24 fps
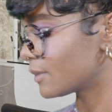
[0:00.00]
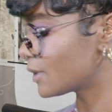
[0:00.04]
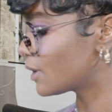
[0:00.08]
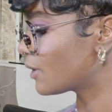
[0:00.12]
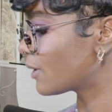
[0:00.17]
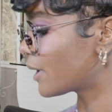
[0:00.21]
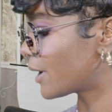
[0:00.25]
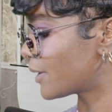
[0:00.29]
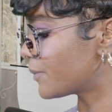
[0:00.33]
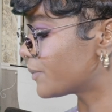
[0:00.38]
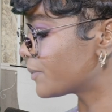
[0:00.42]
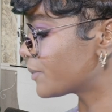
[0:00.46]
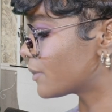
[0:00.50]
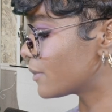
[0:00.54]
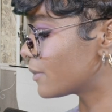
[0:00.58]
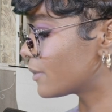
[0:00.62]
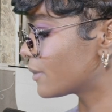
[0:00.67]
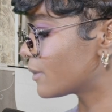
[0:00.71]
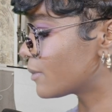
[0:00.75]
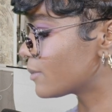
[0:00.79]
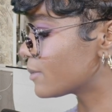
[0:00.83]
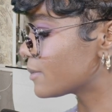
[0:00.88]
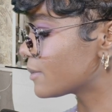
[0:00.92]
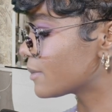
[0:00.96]
Okay.
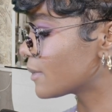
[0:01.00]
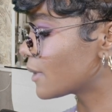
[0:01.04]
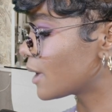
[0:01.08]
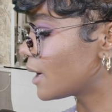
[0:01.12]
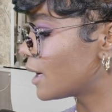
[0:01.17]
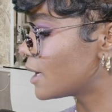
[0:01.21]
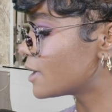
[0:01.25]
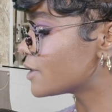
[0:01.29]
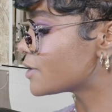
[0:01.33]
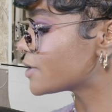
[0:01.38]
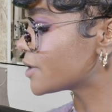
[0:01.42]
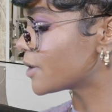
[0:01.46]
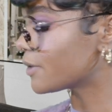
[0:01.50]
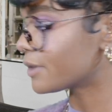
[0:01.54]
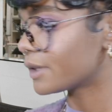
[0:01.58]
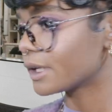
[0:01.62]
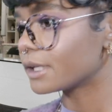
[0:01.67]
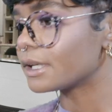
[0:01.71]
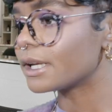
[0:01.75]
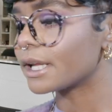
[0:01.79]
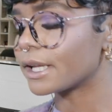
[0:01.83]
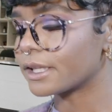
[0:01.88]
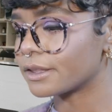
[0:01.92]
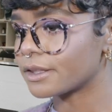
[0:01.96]
So the
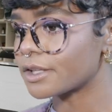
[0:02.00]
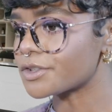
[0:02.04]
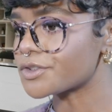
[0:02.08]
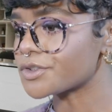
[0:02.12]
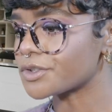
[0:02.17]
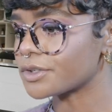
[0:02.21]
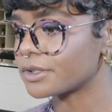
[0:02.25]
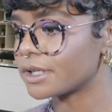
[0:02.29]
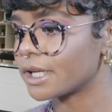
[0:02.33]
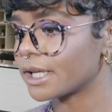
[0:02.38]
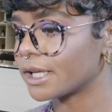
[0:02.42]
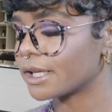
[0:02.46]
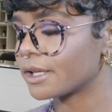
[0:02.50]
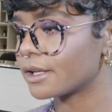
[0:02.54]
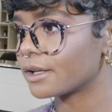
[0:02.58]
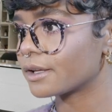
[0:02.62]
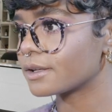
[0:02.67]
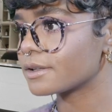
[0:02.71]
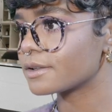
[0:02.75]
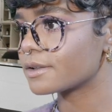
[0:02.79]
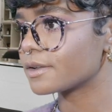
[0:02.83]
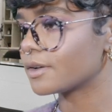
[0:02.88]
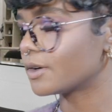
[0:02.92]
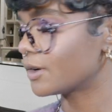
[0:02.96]
length that you're liking,
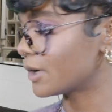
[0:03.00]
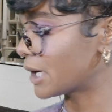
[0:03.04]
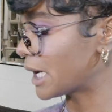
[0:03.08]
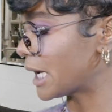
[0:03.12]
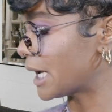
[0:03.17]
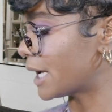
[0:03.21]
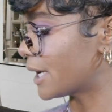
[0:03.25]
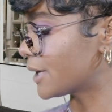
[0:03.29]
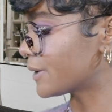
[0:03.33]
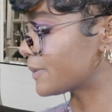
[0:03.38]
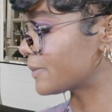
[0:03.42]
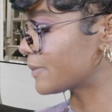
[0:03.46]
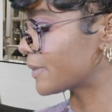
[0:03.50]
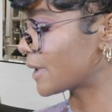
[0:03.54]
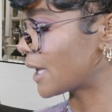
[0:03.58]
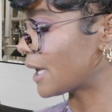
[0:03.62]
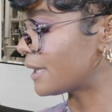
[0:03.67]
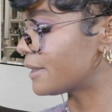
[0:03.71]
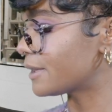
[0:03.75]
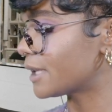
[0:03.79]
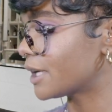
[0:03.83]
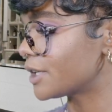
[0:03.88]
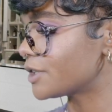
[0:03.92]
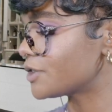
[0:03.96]
okay, and
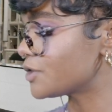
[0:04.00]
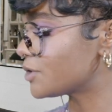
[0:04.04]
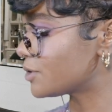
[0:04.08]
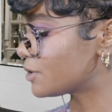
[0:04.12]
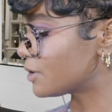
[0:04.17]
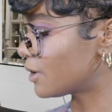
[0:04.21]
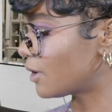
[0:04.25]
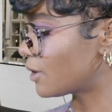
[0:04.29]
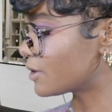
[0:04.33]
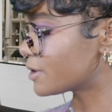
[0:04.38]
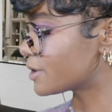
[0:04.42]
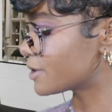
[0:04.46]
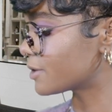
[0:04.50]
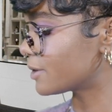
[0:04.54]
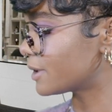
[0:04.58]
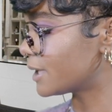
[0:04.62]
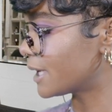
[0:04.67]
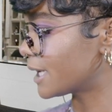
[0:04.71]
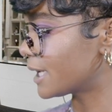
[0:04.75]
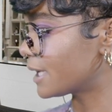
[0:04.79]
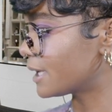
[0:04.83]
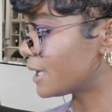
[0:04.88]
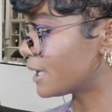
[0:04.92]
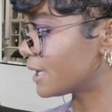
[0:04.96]
then you're also
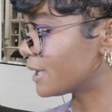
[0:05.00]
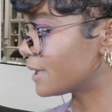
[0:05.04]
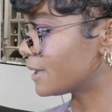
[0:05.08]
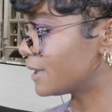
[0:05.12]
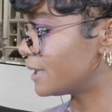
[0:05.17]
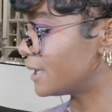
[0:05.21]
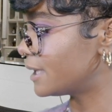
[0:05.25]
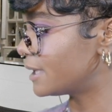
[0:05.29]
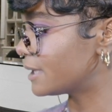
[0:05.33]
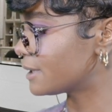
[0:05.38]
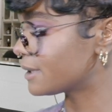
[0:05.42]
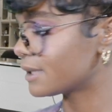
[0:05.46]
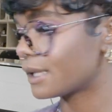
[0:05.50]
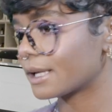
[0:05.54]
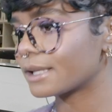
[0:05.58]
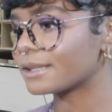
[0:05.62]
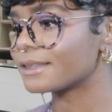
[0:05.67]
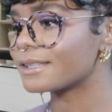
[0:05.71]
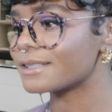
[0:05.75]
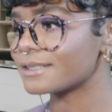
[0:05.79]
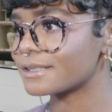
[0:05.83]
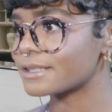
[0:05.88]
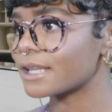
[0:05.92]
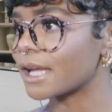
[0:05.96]
liking
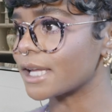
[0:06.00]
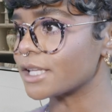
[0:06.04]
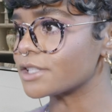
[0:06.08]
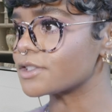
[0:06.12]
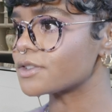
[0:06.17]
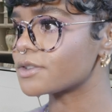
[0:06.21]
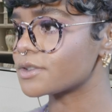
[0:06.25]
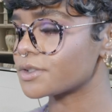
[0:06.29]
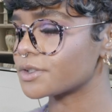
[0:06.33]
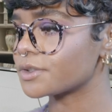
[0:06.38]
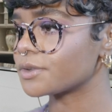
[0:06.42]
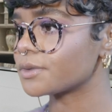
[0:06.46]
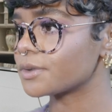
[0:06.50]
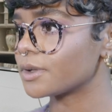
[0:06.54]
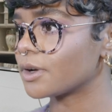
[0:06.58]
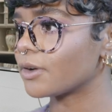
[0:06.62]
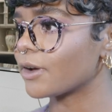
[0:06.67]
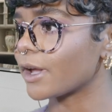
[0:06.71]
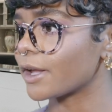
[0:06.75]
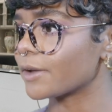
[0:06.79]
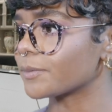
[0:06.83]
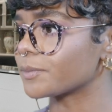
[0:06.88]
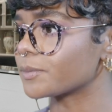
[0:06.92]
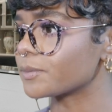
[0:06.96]
the size too,
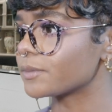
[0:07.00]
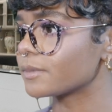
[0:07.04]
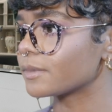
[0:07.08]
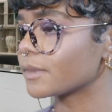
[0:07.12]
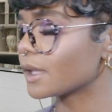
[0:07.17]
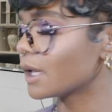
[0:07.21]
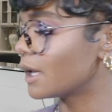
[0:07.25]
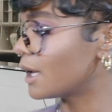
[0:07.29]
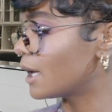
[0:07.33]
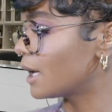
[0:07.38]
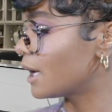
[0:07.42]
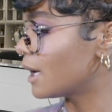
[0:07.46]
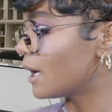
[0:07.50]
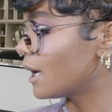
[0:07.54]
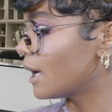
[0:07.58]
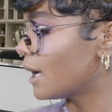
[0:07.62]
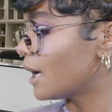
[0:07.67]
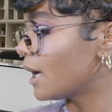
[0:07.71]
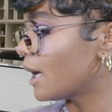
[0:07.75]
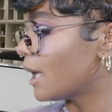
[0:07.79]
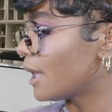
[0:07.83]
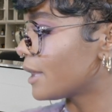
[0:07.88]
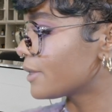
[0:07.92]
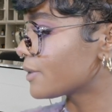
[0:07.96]
okay.
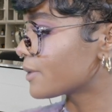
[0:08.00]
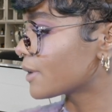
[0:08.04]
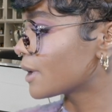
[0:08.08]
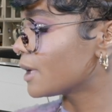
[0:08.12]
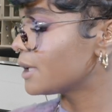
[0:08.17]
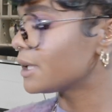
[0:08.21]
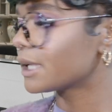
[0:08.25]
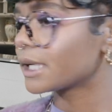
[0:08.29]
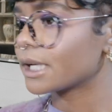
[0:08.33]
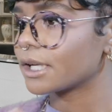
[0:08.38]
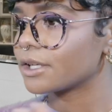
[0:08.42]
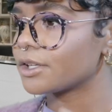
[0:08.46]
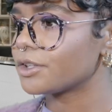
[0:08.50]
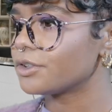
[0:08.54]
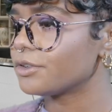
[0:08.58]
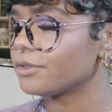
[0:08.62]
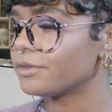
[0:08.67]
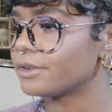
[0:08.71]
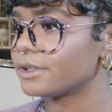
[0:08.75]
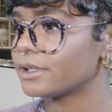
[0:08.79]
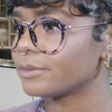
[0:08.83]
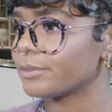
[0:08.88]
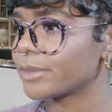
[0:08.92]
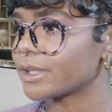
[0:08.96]
How do you
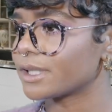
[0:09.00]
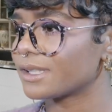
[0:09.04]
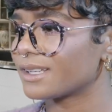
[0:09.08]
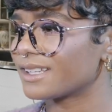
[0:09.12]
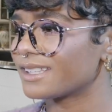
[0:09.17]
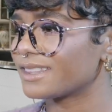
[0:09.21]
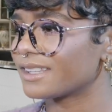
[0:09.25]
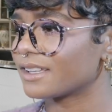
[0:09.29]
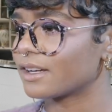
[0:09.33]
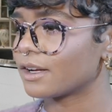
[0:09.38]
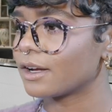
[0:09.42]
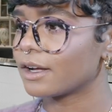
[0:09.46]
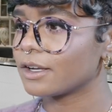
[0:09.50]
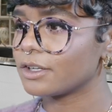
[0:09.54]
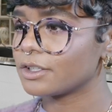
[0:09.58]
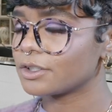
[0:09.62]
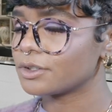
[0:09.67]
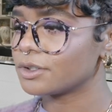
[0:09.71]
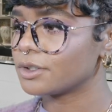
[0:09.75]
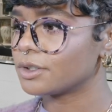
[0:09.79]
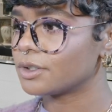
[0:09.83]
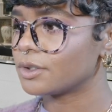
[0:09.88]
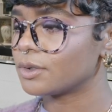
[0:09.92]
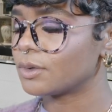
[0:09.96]
feel about the
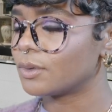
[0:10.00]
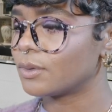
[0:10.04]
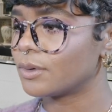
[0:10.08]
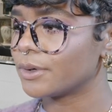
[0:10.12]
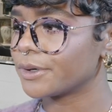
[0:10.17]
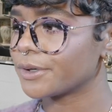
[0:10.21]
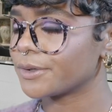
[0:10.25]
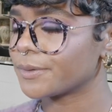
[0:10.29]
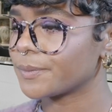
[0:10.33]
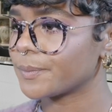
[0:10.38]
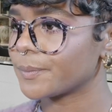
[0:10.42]
color, or